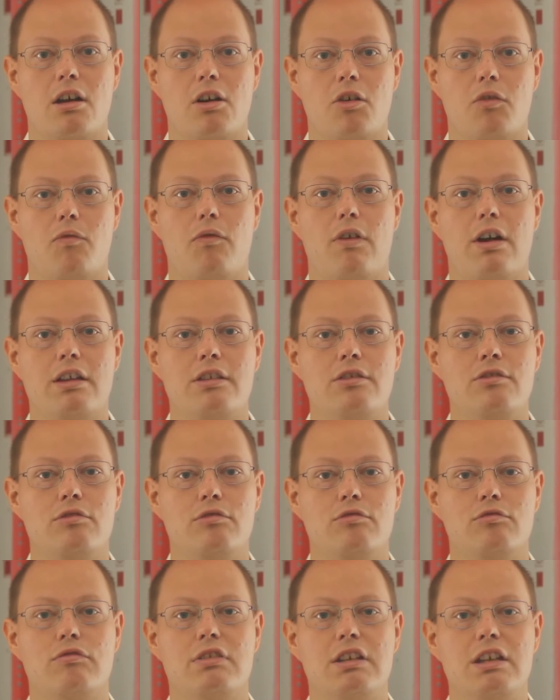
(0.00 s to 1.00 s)
When you
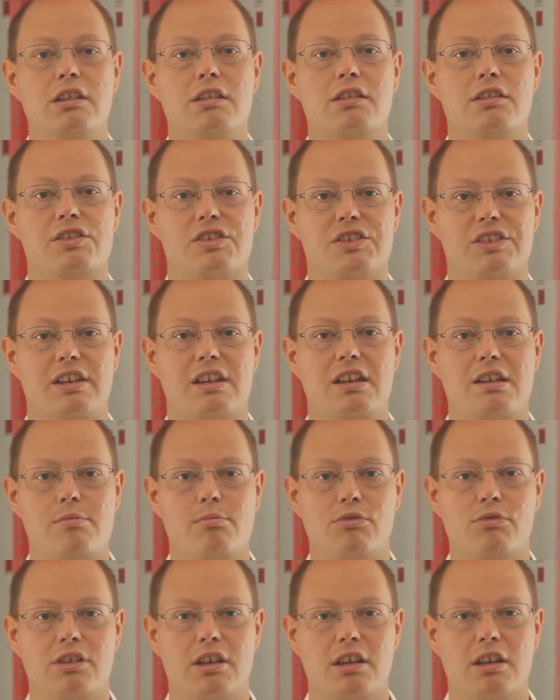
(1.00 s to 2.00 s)
read the
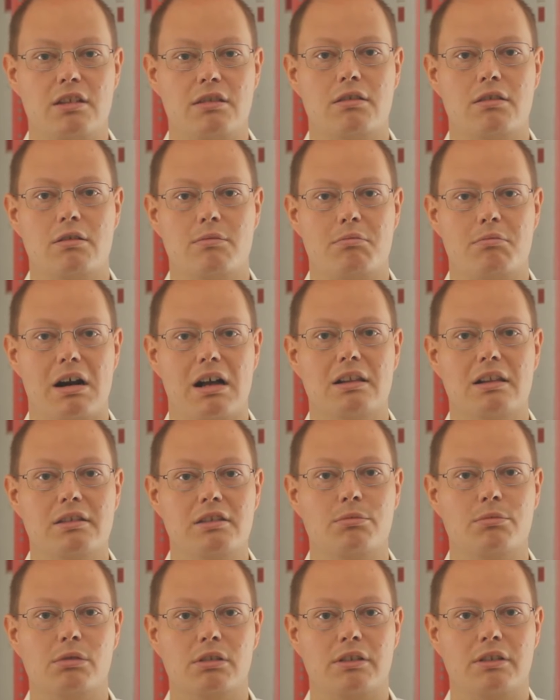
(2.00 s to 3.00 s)
same data
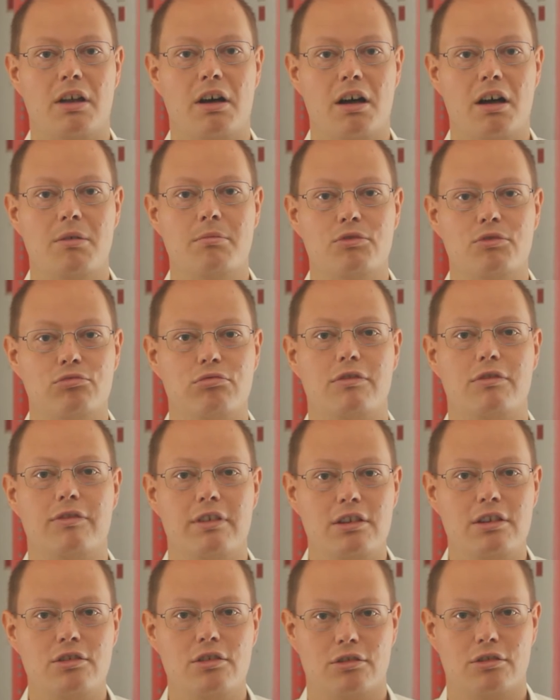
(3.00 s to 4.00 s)
multiple times
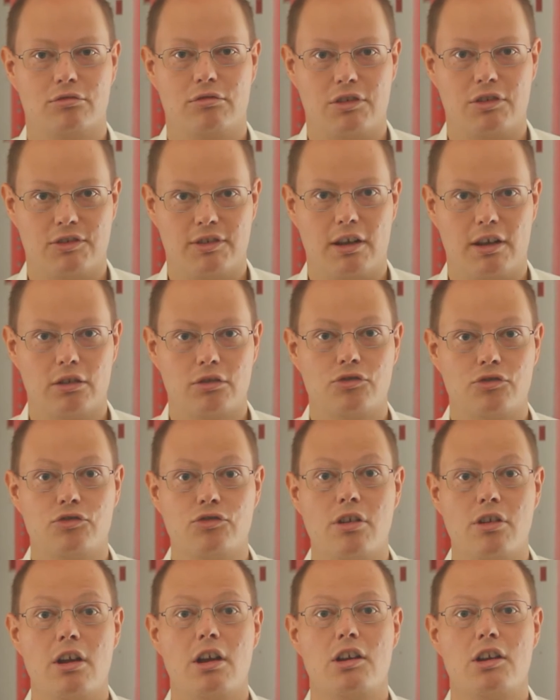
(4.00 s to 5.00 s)
within your
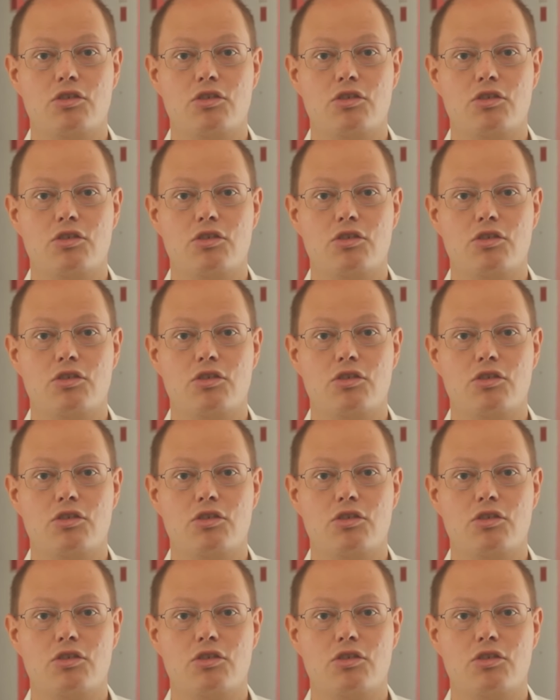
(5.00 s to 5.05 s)
transaction,